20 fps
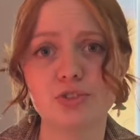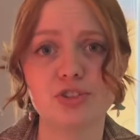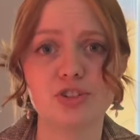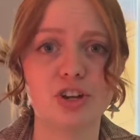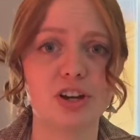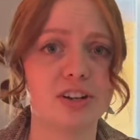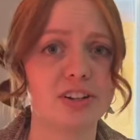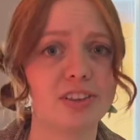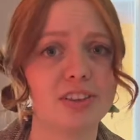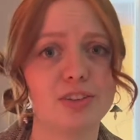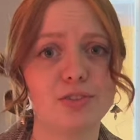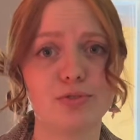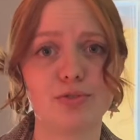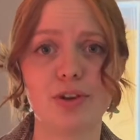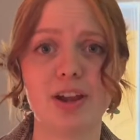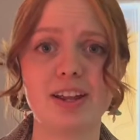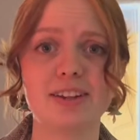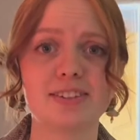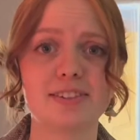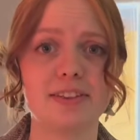Jonathan
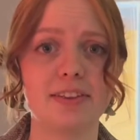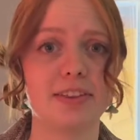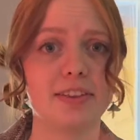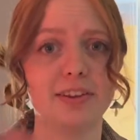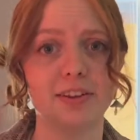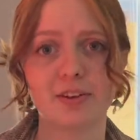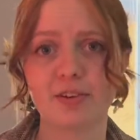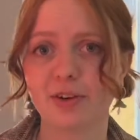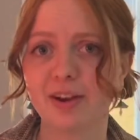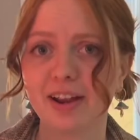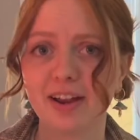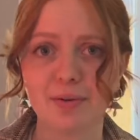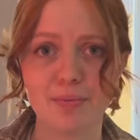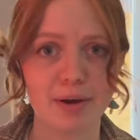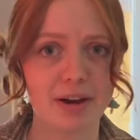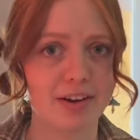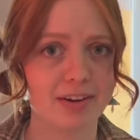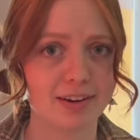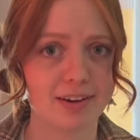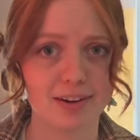Franzen, the great
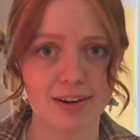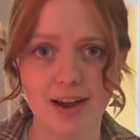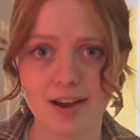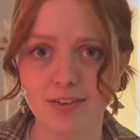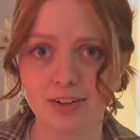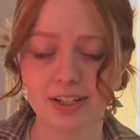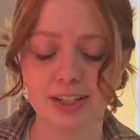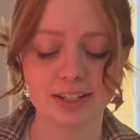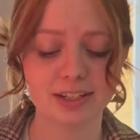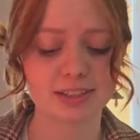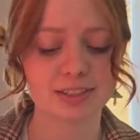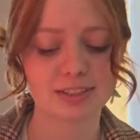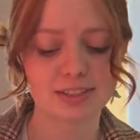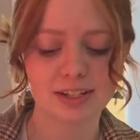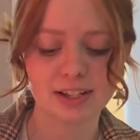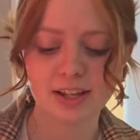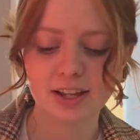American novelist.